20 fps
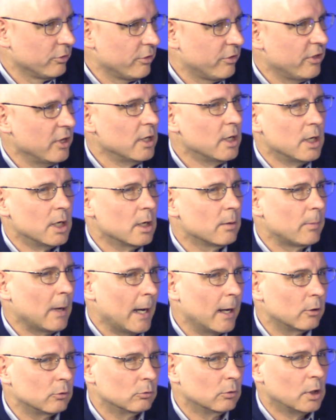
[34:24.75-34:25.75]
thinking
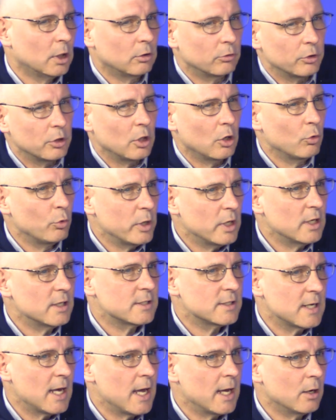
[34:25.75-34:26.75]
about, well, you know, we
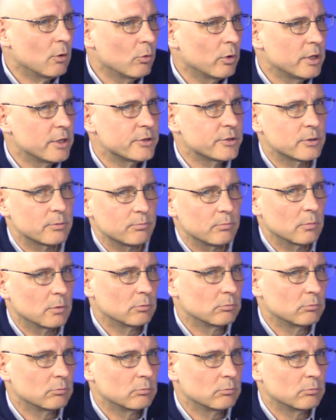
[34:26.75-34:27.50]
can take what is